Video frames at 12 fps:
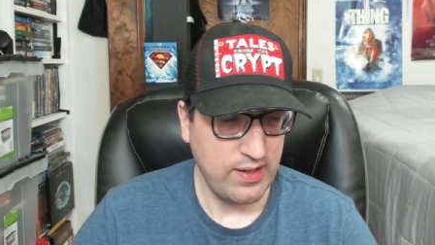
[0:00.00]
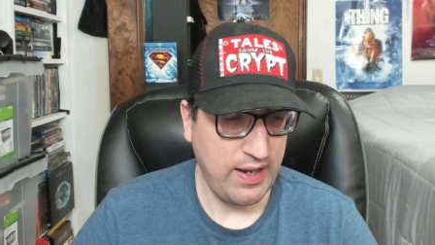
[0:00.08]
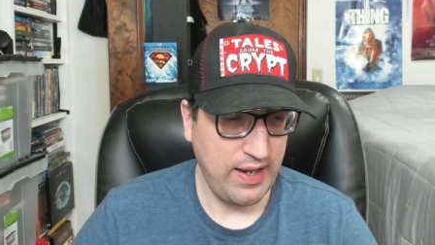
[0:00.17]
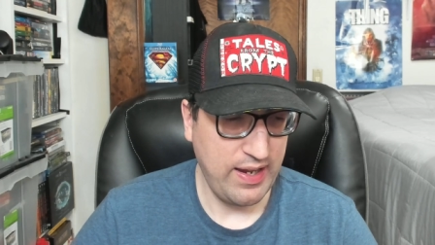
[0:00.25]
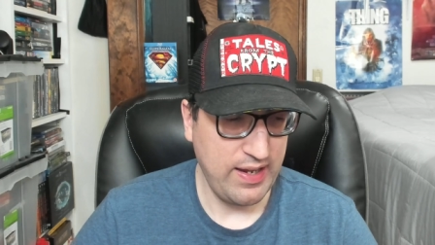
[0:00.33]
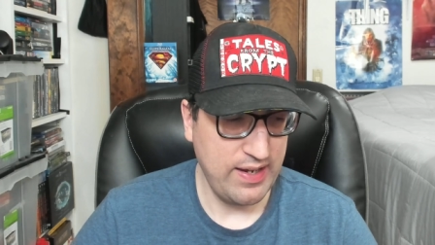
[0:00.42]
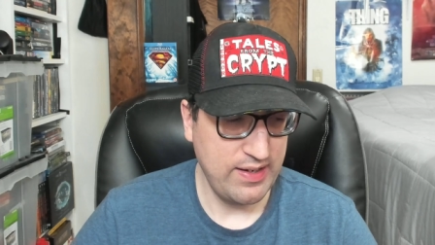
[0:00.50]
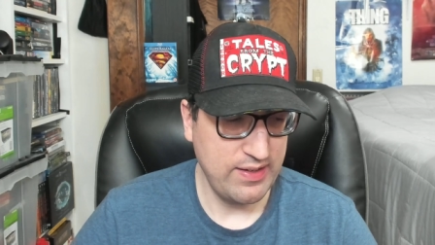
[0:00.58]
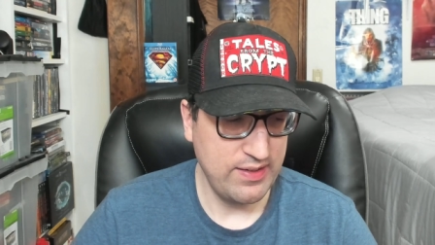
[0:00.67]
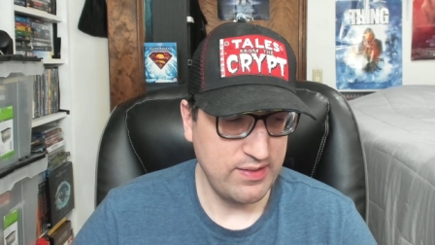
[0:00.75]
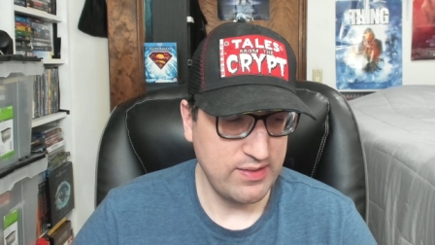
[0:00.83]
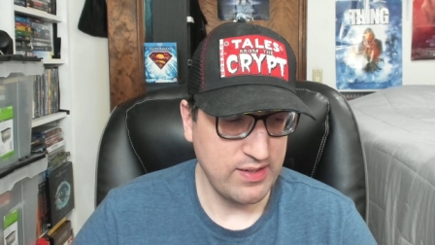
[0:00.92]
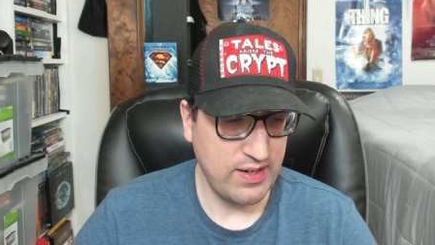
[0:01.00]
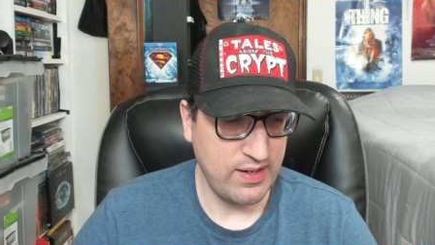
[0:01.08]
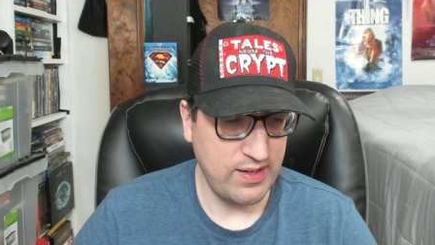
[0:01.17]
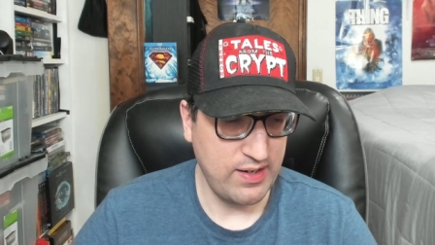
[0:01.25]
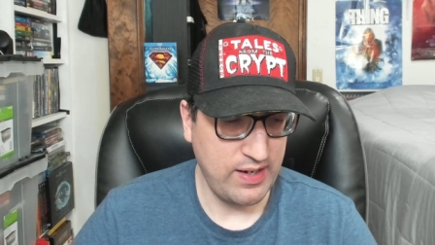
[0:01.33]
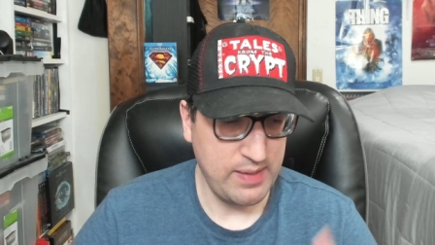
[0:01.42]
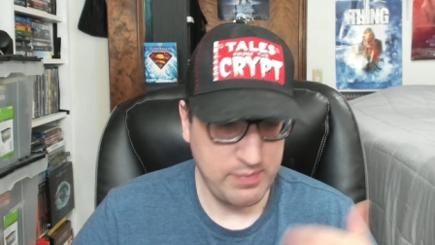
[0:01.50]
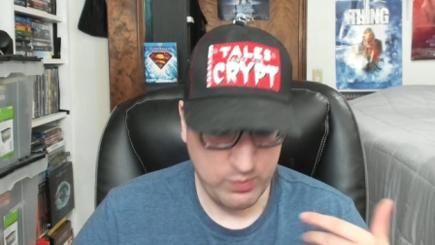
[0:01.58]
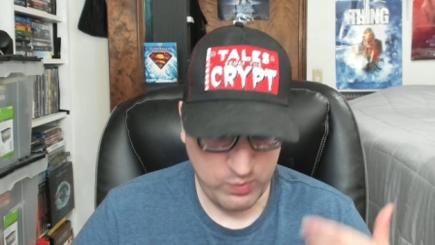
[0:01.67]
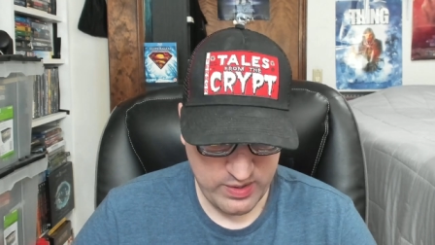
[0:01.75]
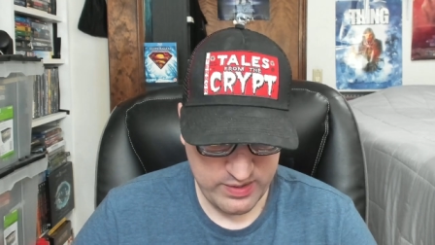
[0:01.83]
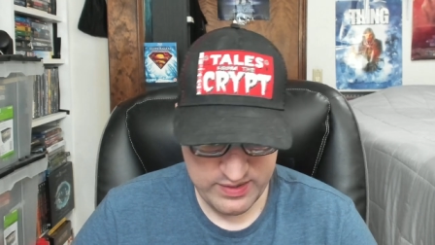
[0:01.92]
and I've been
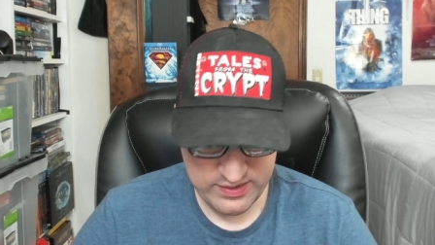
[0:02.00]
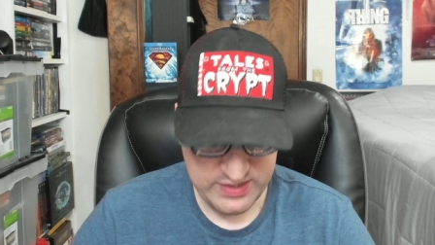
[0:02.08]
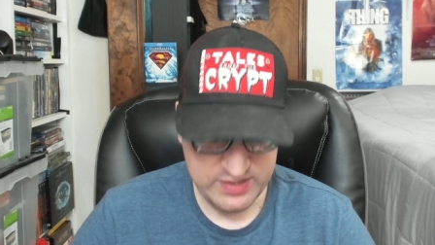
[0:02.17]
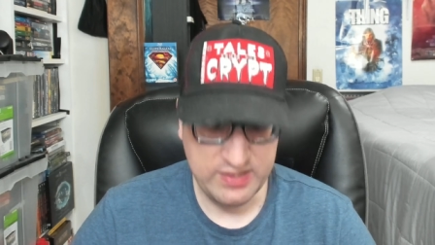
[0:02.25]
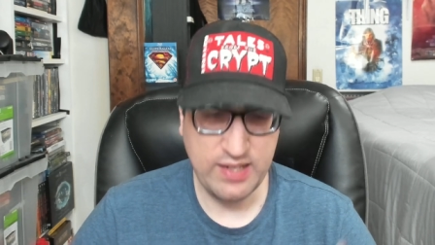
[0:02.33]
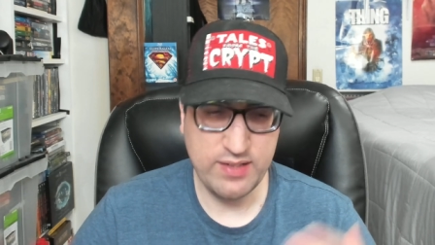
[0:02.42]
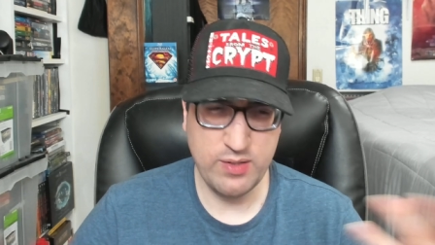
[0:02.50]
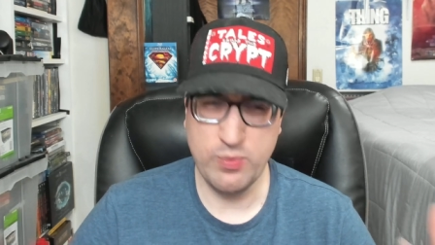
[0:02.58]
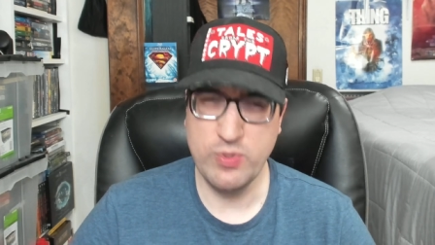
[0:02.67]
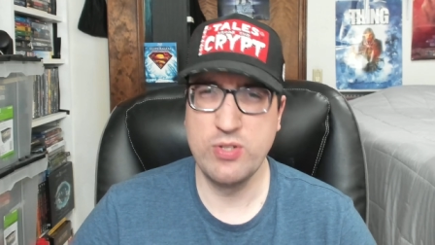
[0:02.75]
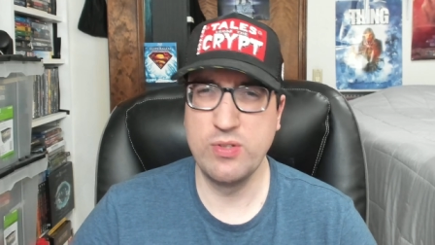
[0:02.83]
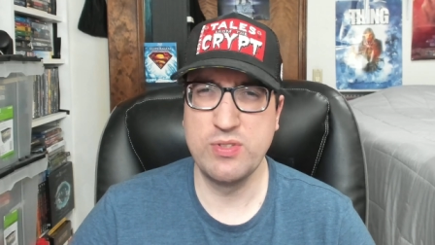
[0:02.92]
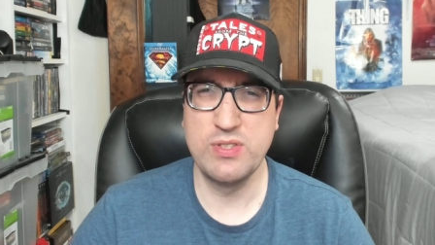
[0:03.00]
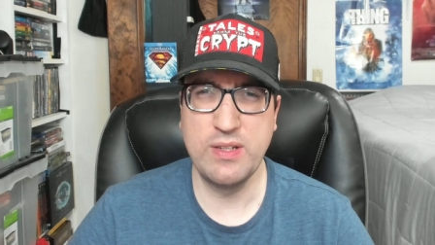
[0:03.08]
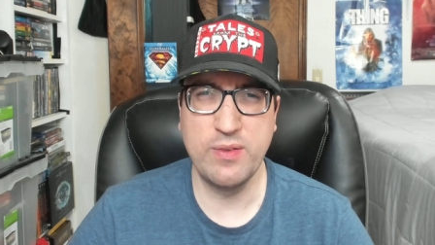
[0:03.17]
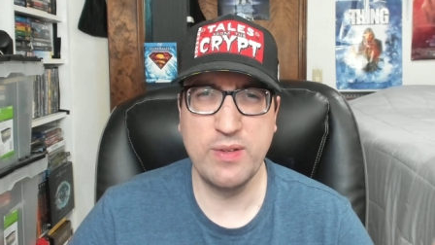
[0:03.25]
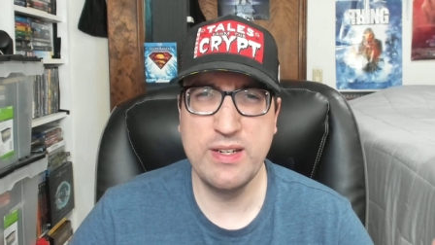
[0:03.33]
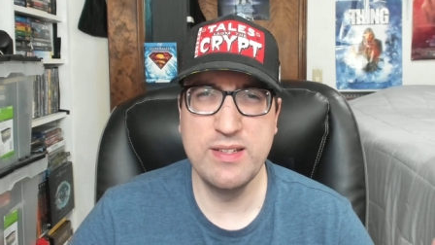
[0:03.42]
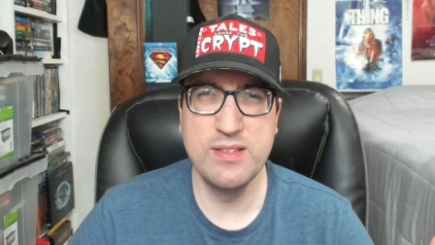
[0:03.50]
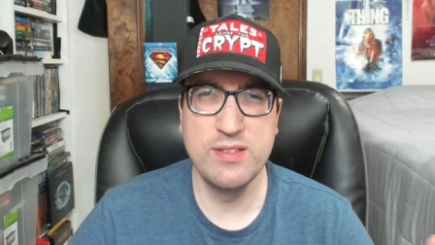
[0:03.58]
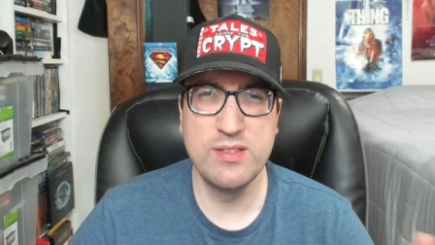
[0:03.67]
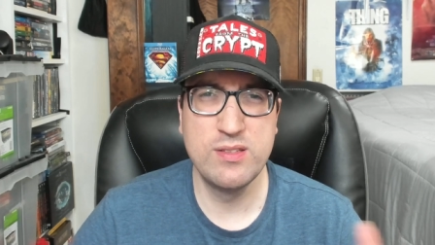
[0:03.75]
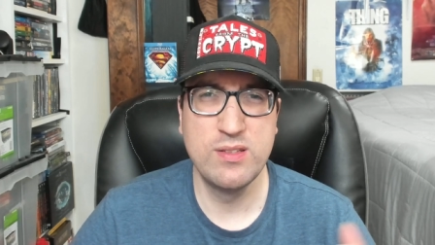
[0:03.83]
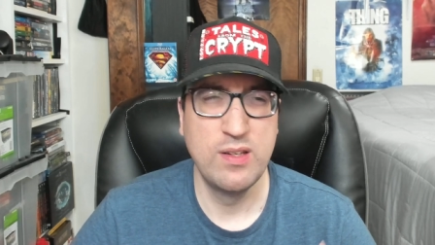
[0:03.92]
wanting to at least get the original
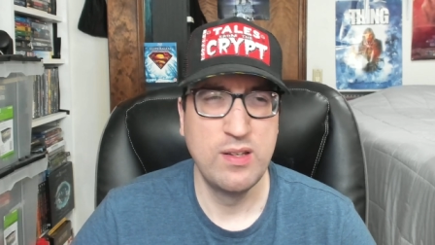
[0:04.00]
series